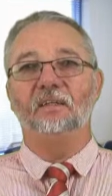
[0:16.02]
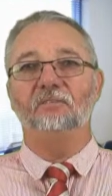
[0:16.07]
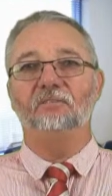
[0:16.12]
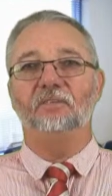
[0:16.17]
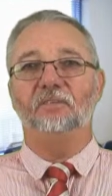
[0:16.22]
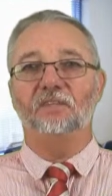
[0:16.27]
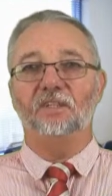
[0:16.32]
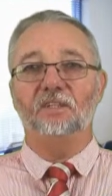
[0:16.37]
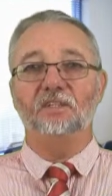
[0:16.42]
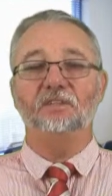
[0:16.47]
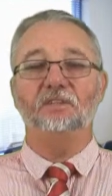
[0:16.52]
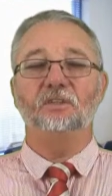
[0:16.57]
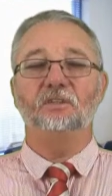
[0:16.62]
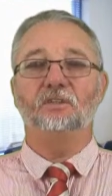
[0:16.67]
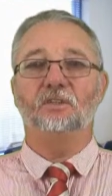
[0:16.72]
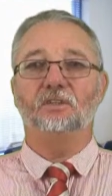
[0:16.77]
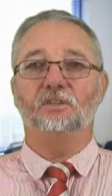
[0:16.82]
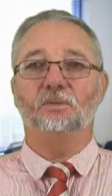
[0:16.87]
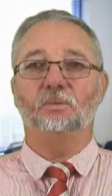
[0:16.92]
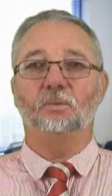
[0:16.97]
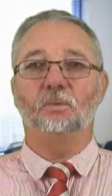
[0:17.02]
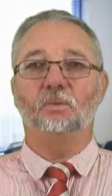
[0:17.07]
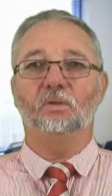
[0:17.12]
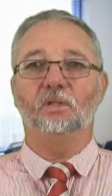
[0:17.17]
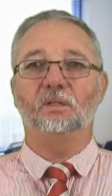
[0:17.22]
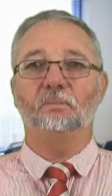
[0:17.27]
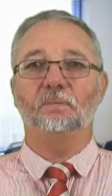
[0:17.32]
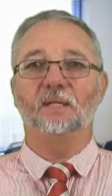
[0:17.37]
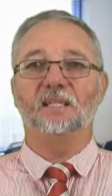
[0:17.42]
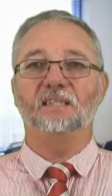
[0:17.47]
for those who lodge
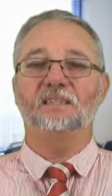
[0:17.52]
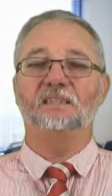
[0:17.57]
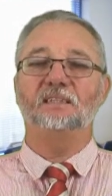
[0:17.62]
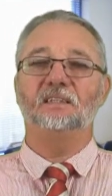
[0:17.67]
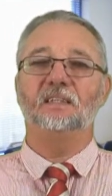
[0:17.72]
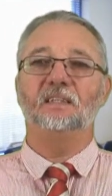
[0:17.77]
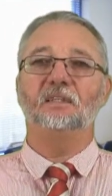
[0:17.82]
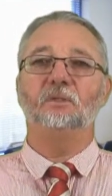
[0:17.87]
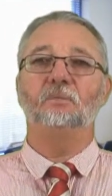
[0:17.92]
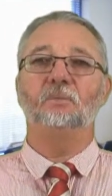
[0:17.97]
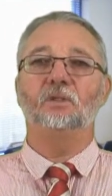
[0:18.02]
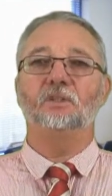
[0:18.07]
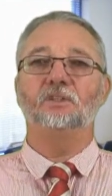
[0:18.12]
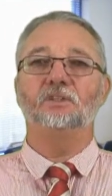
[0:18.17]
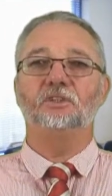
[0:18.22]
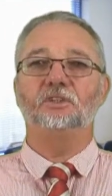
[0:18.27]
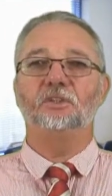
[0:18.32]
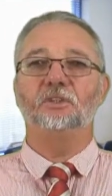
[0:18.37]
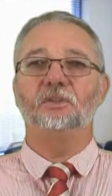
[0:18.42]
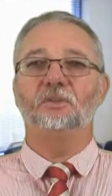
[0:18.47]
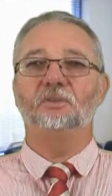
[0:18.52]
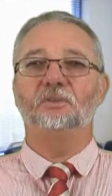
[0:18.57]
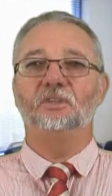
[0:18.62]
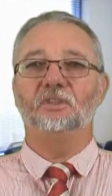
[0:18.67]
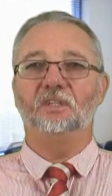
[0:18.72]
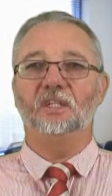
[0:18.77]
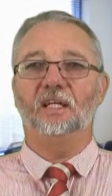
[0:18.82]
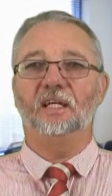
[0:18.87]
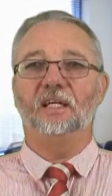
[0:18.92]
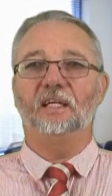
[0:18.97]
quarterly BASs, it was due
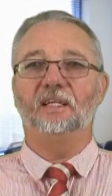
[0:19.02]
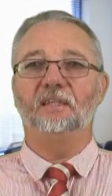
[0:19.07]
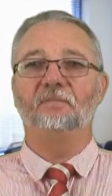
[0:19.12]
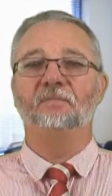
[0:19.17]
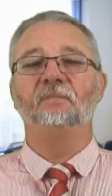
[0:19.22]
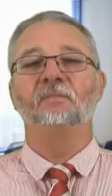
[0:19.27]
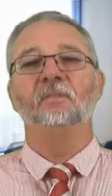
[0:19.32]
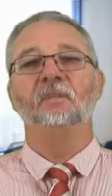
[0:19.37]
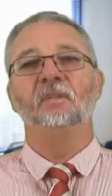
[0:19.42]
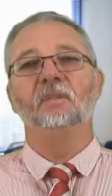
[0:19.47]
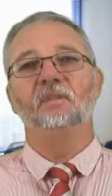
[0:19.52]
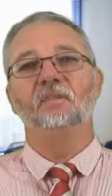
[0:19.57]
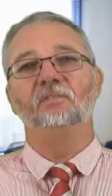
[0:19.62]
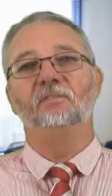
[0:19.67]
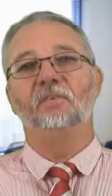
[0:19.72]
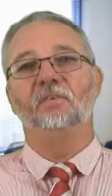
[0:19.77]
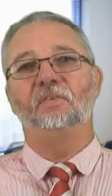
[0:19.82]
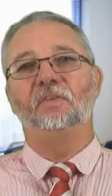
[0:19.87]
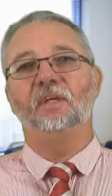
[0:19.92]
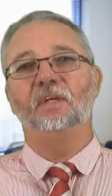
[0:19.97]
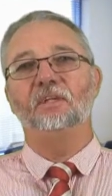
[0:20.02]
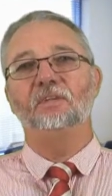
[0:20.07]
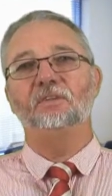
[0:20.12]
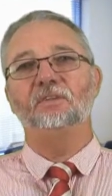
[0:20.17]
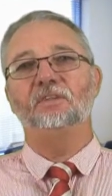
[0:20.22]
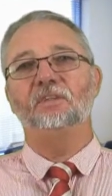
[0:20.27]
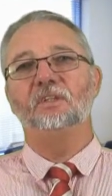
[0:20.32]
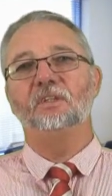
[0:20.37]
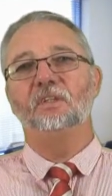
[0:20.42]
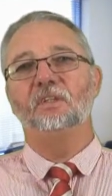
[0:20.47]
today. For
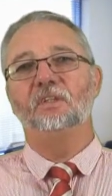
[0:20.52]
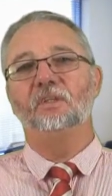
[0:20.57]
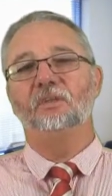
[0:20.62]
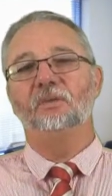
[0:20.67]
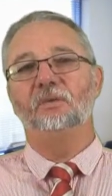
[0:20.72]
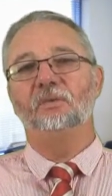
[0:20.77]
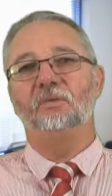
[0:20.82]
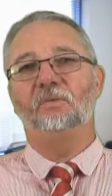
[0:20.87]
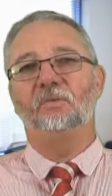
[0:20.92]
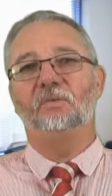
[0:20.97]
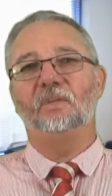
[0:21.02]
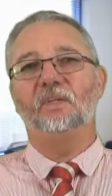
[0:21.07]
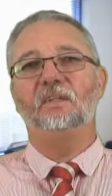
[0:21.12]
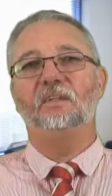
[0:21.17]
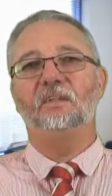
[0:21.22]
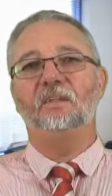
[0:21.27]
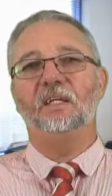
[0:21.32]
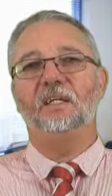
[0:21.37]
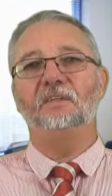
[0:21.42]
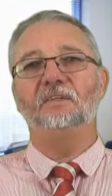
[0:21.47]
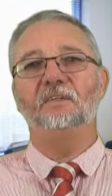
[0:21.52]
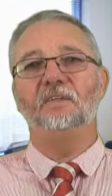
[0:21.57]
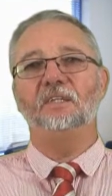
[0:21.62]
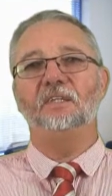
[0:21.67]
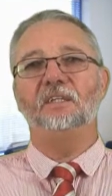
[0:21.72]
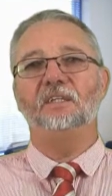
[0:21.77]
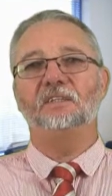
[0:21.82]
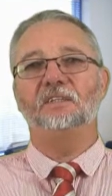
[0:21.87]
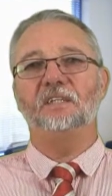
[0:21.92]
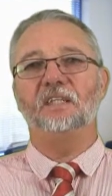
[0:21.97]
those who think they need
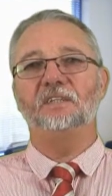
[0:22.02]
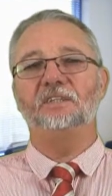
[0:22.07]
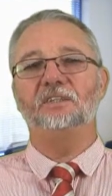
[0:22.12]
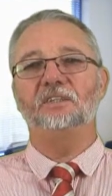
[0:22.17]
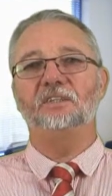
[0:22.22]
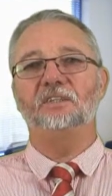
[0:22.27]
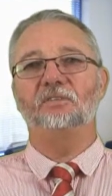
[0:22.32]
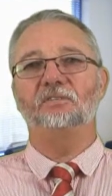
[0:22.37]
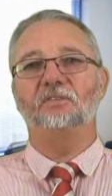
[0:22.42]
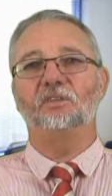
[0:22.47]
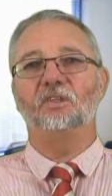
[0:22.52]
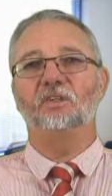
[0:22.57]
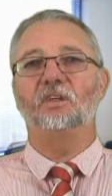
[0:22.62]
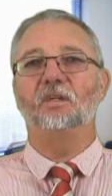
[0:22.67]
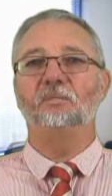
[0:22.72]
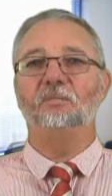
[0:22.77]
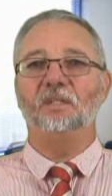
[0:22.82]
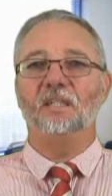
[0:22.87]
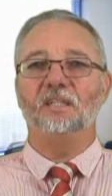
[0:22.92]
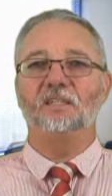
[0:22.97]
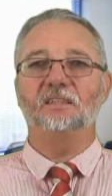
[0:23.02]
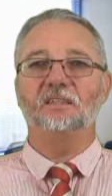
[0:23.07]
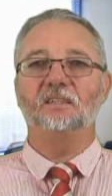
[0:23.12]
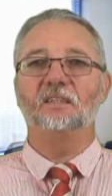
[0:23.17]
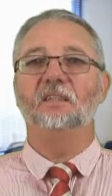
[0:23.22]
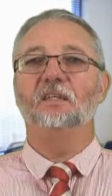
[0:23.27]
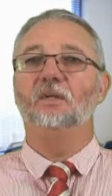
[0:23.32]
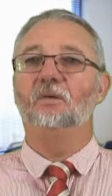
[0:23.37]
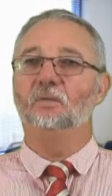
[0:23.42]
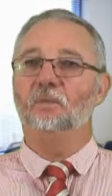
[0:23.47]
extensions of time, yes,
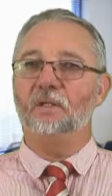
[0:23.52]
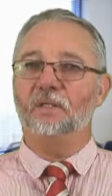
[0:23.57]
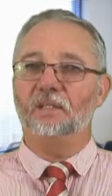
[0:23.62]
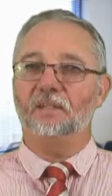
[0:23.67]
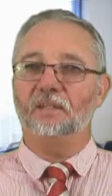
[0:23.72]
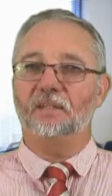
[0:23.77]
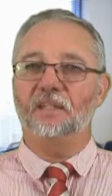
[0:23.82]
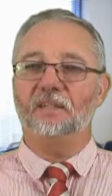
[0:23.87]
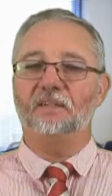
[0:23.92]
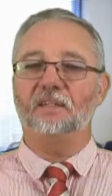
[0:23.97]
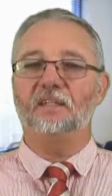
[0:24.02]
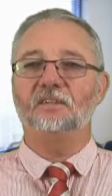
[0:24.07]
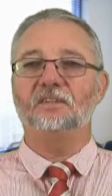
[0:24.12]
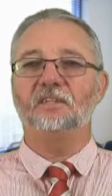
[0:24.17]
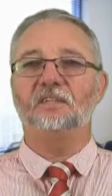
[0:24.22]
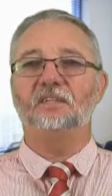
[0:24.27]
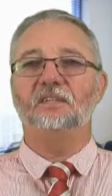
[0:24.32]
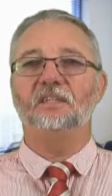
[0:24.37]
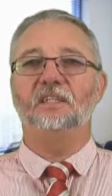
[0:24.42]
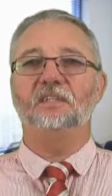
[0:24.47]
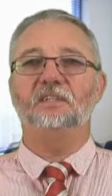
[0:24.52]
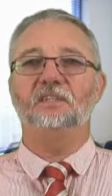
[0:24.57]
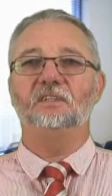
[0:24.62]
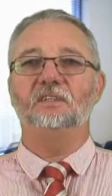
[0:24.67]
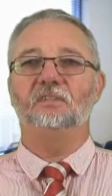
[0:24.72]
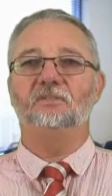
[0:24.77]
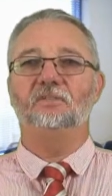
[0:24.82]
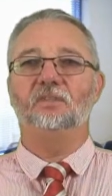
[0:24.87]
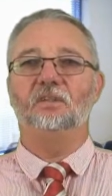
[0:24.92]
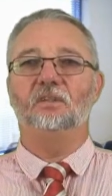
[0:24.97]
we can get those
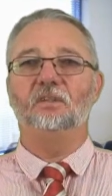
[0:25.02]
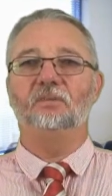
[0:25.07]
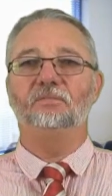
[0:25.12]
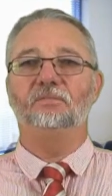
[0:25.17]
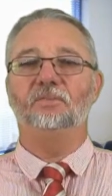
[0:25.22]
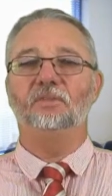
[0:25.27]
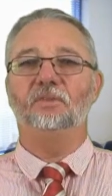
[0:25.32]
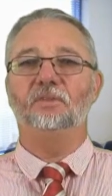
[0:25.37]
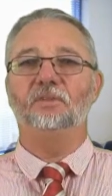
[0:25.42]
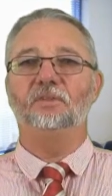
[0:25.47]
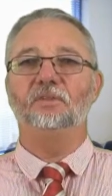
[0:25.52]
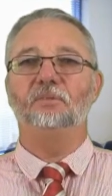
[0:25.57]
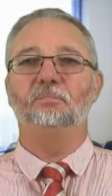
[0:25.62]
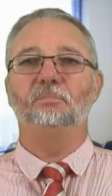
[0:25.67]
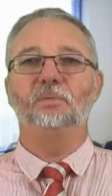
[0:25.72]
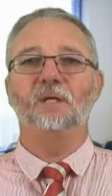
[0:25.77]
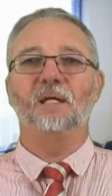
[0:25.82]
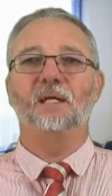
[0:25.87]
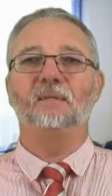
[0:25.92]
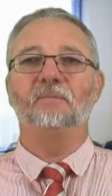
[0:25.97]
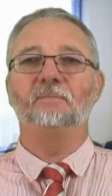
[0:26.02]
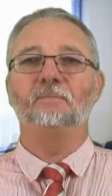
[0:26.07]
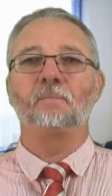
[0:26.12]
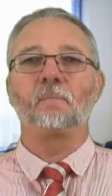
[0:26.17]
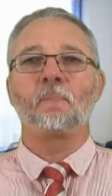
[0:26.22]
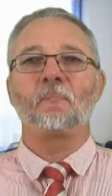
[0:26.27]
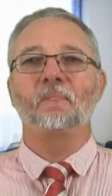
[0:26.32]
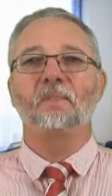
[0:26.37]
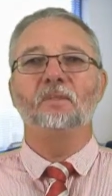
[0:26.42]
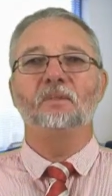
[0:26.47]
extensions of time for you, but
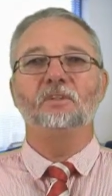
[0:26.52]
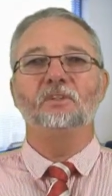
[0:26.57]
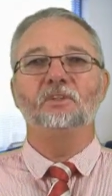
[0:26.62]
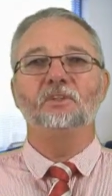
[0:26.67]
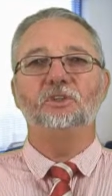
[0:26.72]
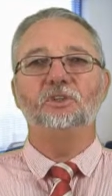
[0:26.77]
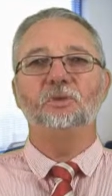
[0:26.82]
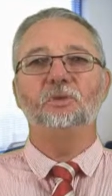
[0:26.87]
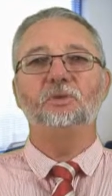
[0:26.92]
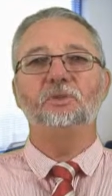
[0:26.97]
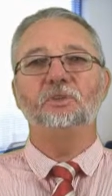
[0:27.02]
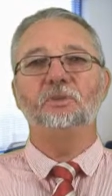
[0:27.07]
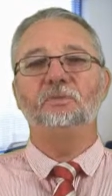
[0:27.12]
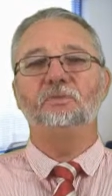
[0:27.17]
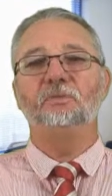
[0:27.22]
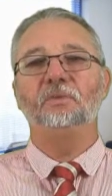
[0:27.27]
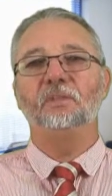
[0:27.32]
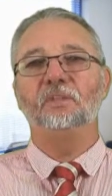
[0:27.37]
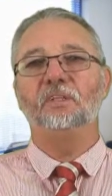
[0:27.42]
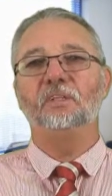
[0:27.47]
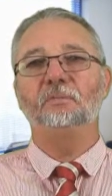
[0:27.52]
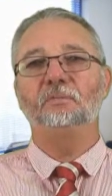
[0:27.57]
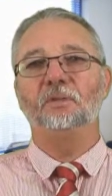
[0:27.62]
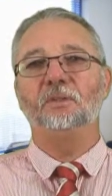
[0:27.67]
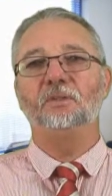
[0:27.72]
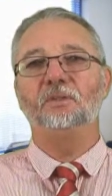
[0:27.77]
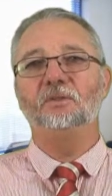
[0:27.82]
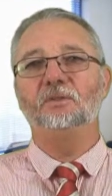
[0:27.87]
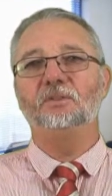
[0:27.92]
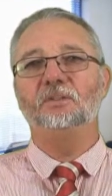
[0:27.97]
should you really be
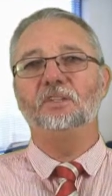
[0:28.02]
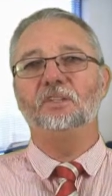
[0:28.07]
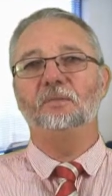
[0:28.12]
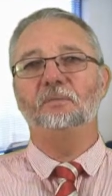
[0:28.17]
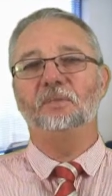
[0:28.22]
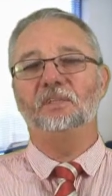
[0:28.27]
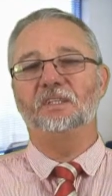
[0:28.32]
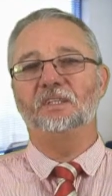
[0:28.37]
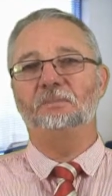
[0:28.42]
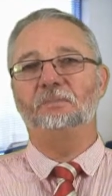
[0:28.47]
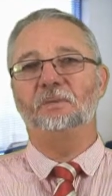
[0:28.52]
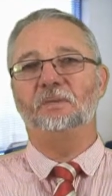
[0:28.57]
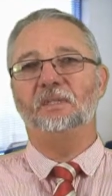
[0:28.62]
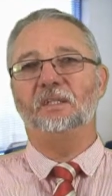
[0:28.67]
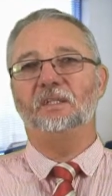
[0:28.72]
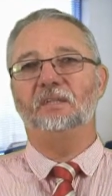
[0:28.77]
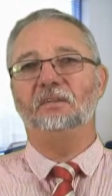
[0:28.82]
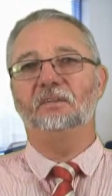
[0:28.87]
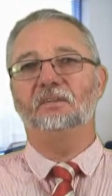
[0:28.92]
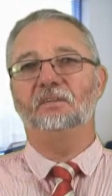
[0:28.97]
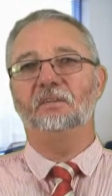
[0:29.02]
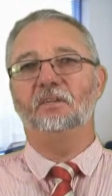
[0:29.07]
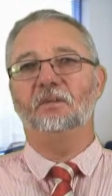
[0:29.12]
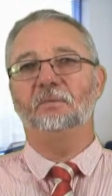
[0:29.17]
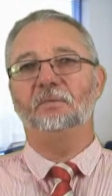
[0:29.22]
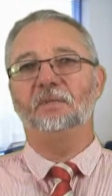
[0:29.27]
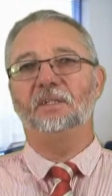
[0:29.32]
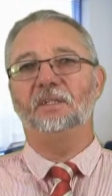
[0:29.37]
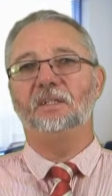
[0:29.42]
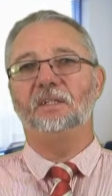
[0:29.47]
using them at this particular
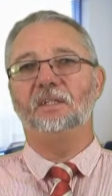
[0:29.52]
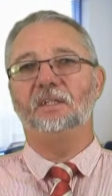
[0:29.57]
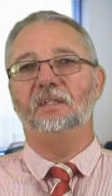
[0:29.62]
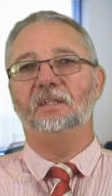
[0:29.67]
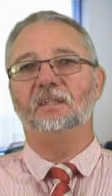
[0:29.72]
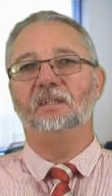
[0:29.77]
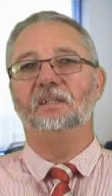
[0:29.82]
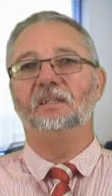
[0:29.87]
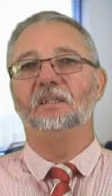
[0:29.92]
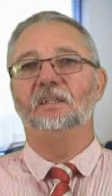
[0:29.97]
time of the year?